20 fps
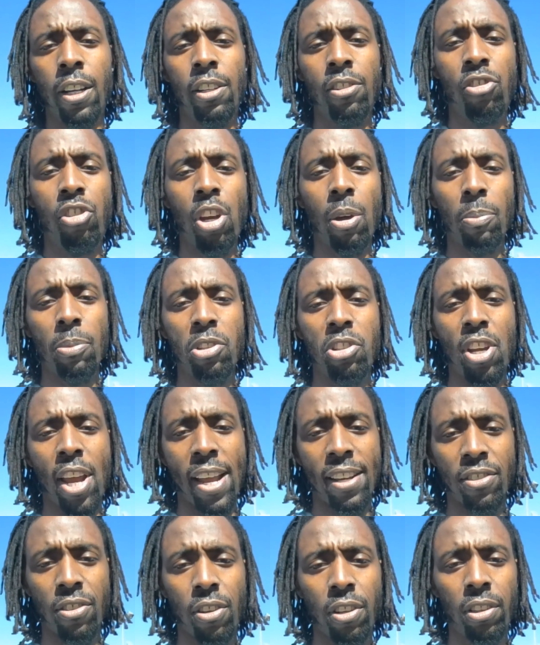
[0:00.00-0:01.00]
jumping
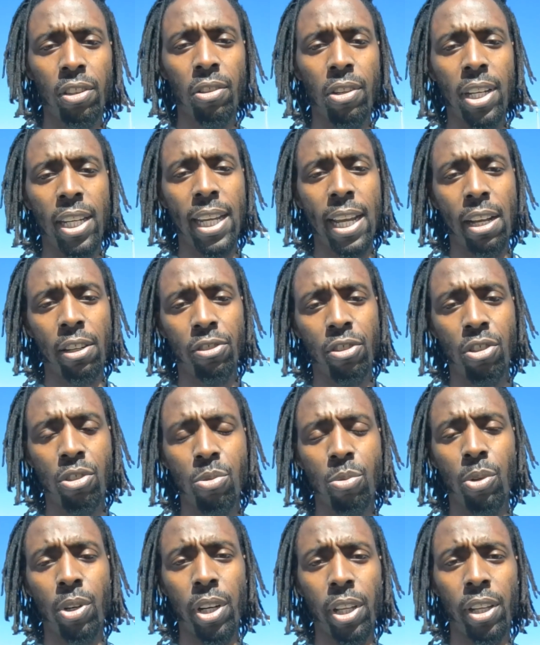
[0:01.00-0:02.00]
jacks on a 3 count to
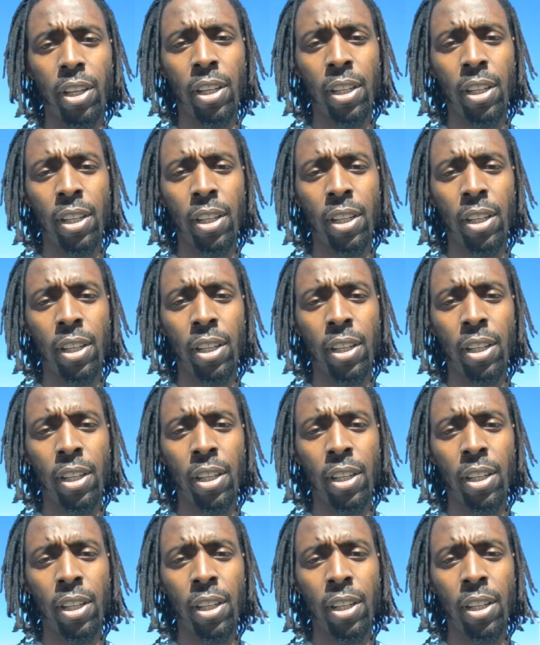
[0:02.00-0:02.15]
20.